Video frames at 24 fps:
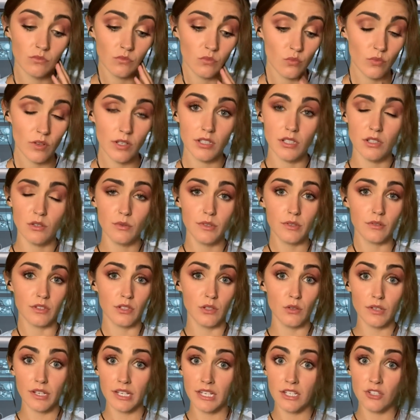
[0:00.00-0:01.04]
Well,
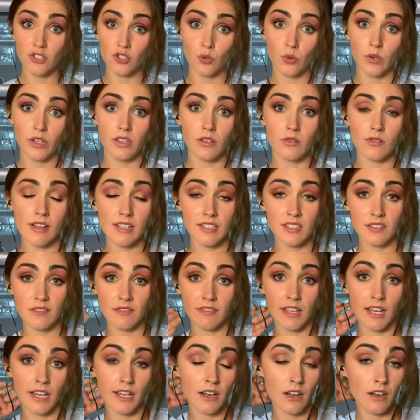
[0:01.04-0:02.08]
you can enjoy the rest of
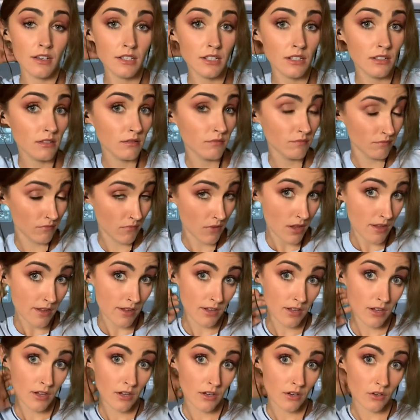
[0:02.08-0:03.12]
that onion
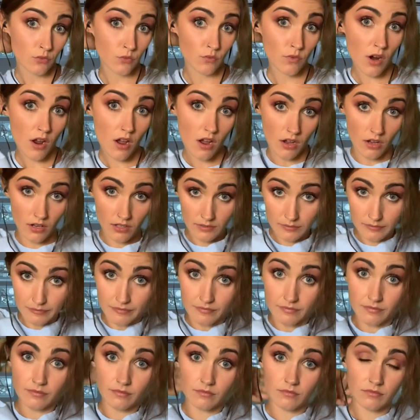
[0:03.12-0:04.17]
raw
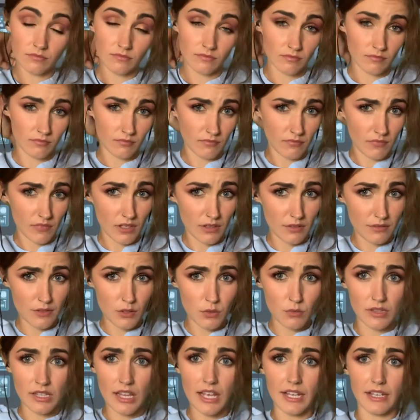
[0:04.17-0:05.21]
if you
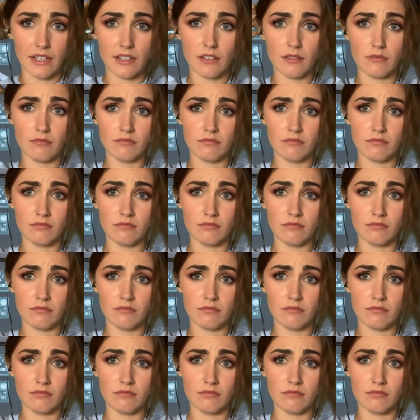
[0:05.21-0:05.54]
would like.